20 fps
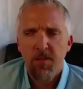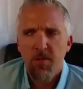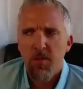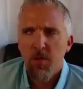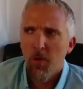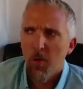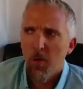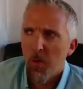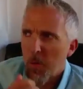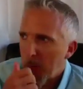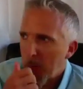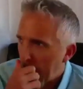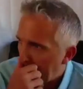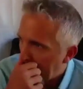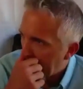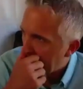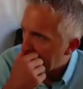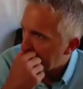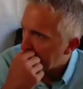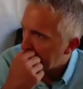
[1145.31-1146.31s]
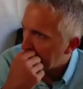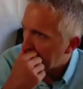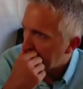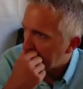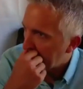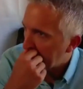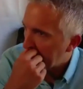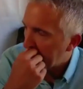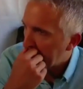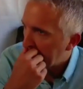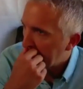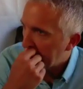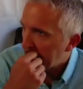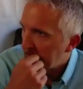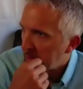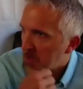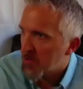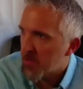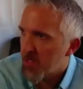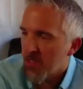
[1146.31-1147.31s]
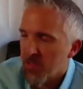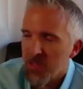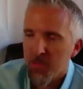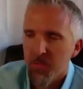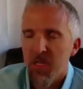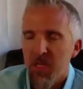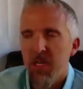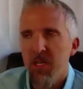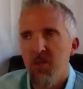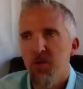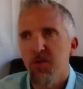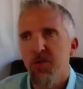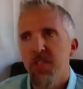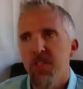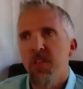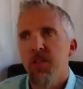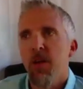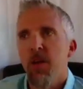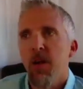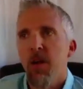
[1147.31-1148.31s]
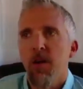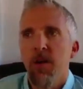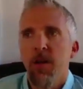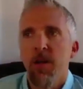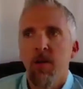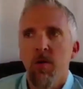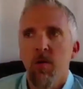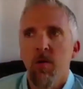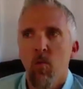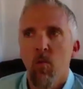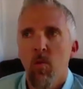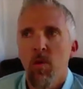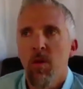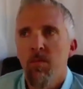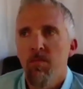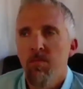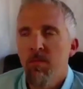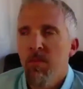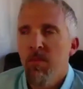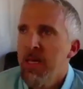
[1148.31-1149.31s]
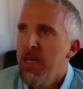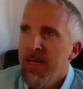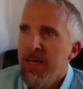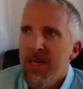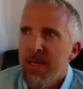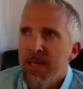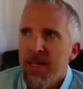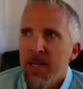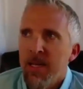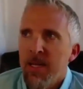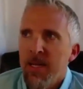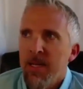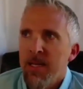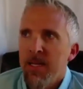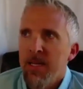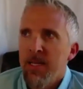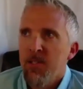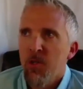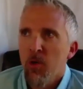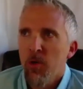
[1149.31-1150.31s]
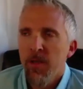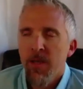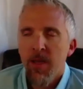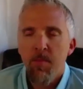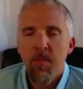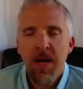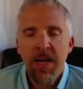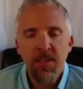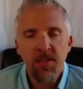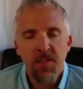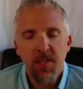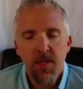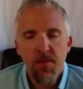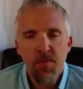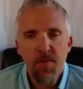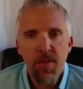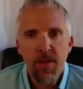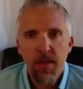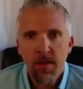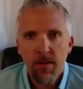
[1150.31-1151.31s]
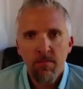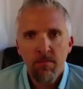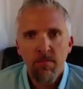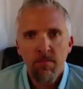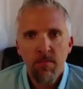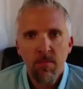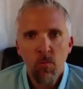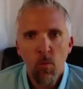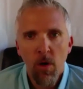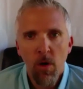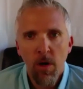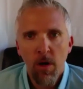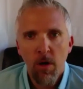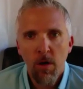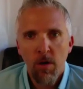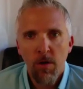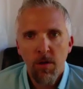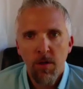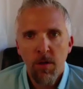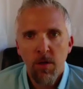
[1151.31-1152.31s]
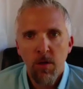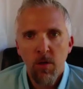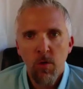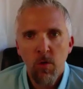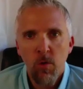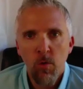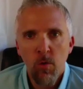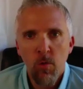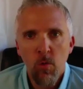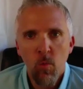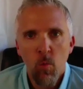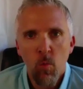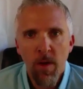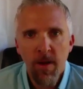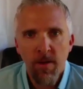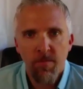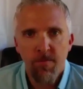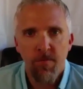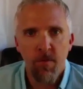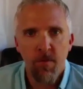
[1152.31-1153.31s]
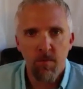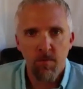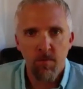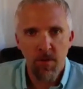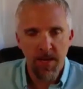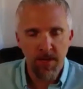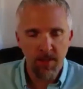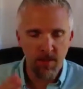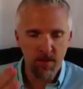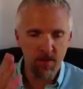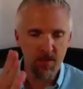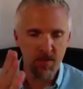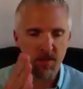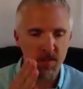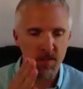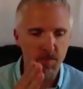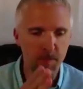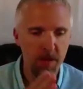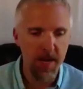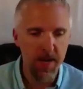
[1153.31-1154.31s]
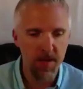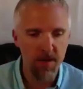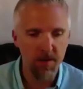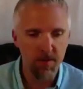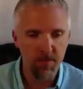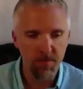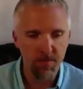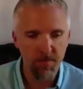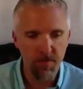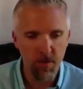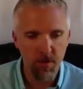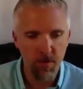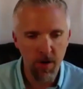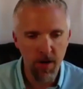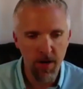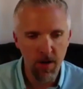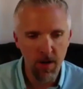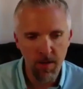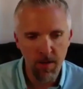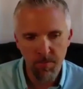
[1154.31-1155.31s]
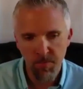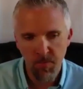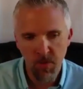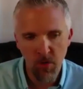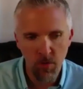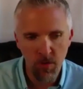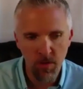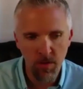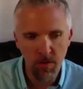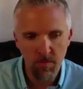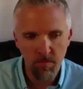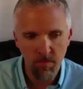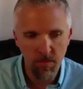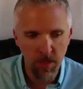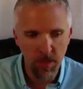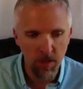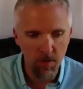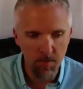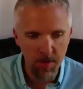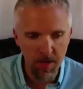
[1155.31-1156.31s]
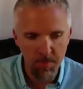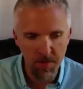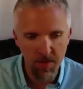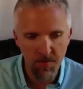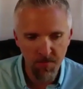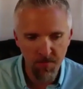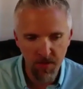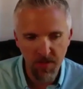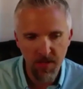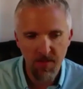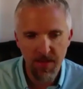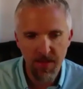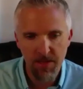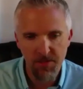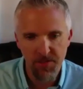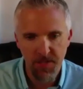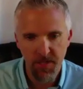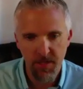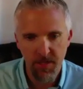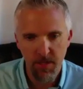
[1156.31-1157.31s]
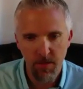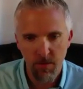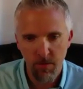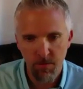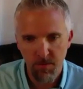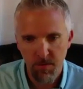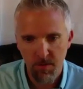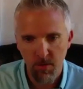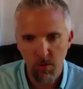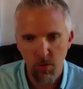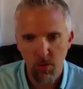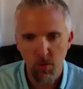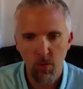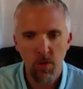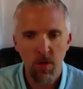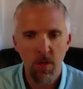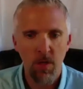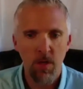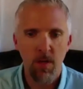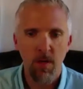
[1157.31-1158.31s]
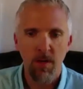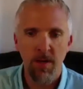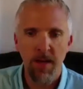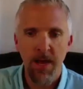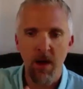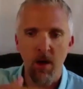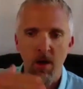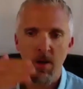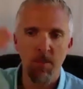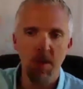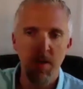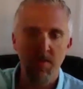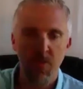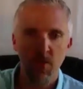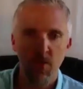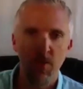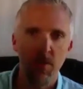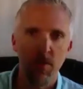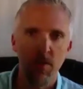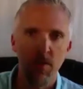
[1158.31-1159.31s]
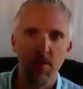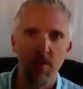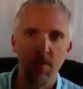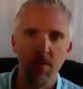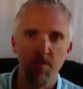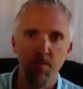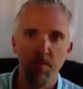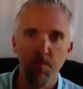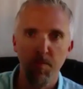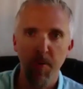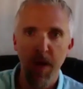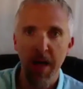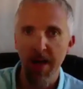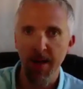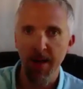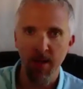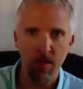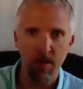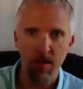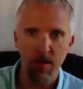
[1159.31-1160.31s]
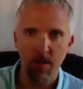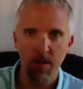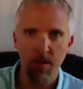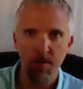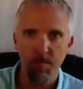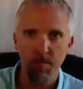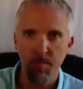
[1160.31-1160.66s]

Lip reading: So you said something interesting there, and it's only a mindset thing where you went from like this spot of, all right, I'm doing, maybe a 50,000 deal to now I'm up to buying an